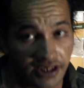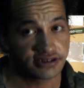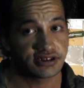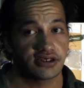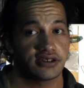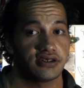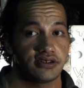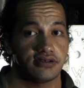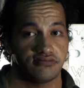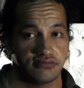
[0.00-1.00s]
as
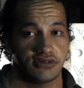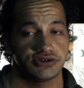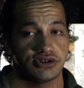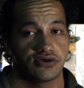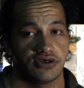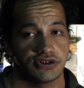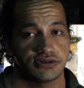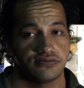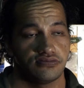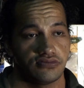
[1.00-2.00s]
you
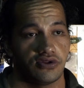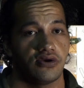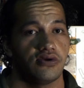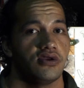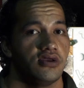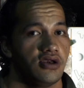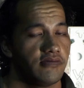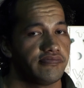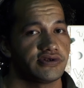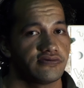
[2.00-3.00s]
guys know,
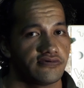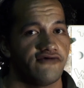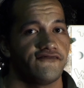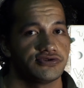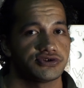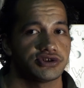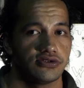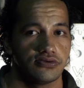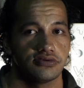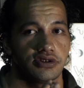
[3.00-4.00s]
I'm pretty rough on this
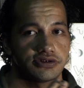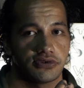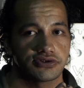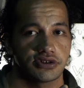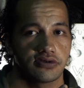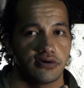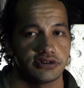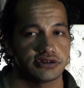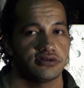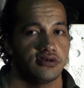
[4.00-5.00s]
channel. I smoke
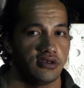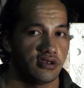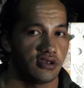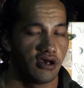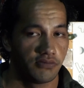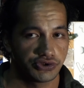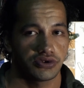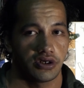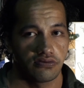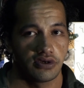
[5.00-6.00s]
cigarettes, I'm a
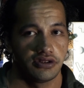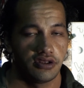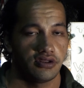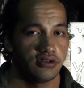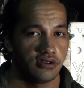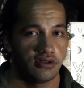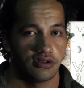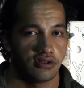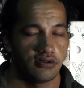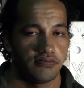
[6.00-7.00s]
trail runner,
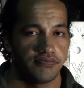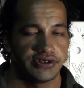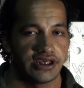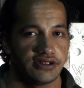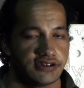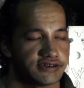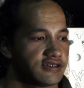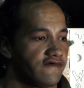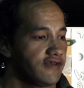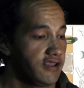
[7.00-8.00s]
pretty handy
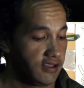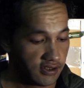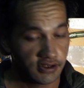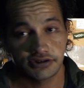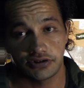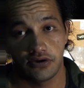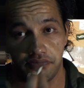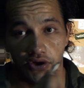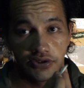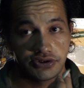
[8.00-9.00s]
stuff there. So
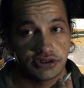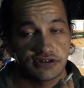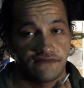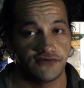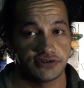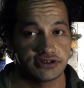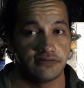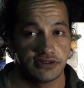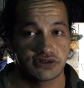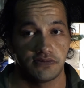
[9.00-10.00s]
apologies if you
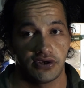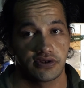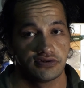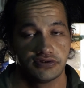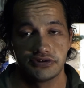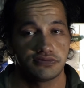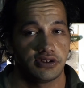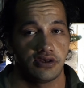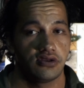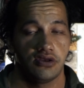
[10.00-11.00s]
see me smoking on this
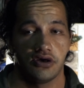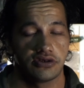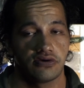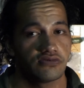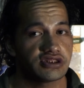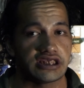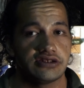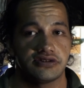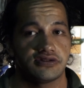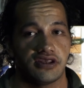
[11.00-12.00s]
video. I don't really
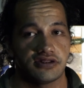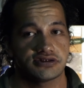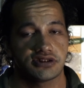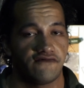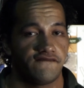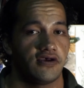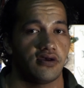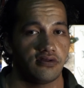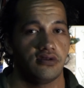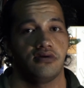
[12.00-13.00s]
edit that stuff
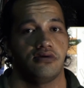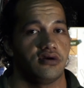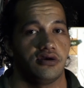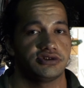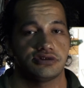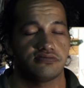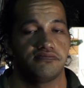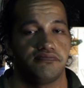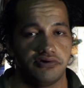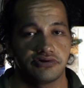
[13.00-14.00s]
out, I just
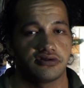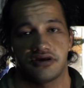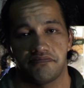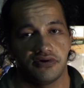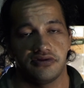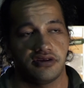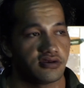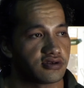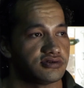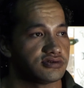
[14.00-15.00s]
put it up on
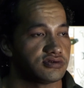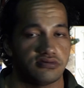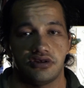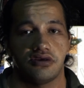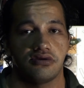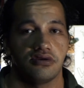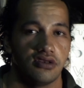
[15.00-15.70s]
here because yeah,